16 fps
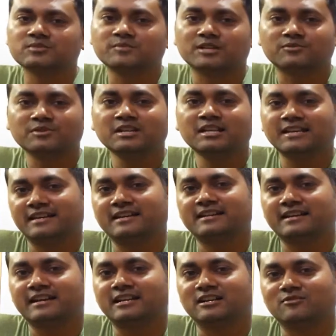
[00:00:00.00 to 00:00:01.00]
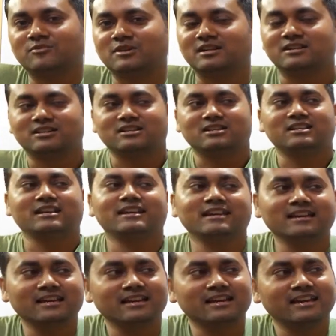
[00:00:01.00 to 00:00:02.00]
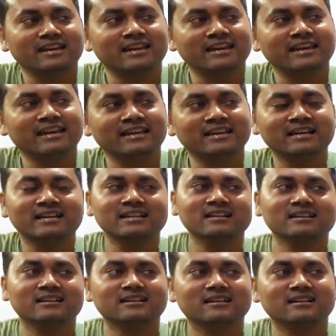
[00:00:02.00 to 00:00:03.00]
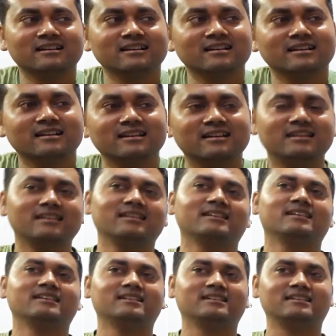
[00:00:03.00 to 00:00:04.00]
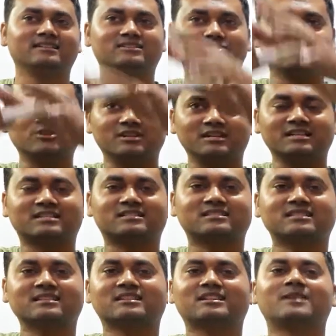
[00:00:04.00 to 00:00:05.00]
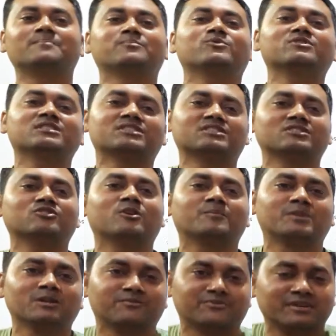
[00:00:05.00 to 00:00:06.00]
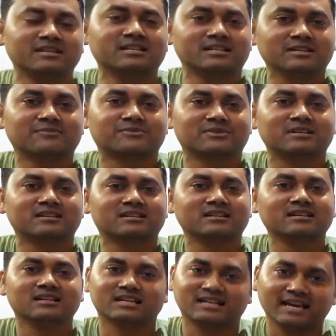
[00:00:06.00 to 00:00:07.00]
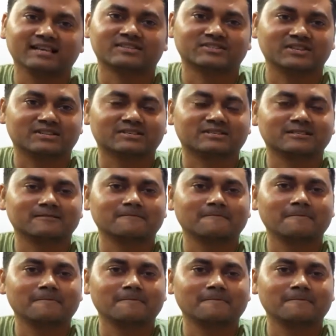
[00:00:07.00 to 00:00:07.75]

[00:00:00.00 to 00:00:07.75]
between air and wind. Air, it's the composition of different gases.